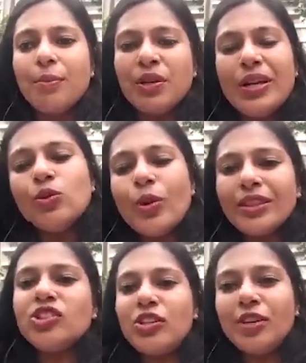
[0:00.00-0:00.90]
between you
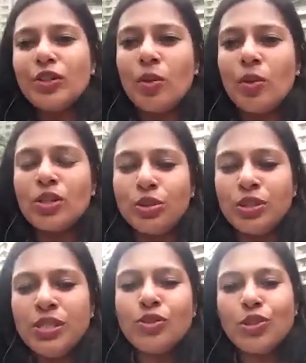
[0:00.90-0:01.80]
and the general economics
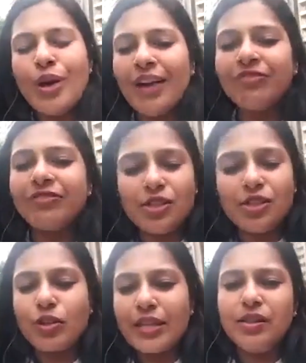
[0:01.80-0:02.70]
students? Do you have
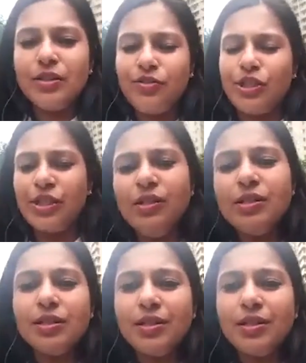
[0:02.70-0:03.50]
classes together in the first year?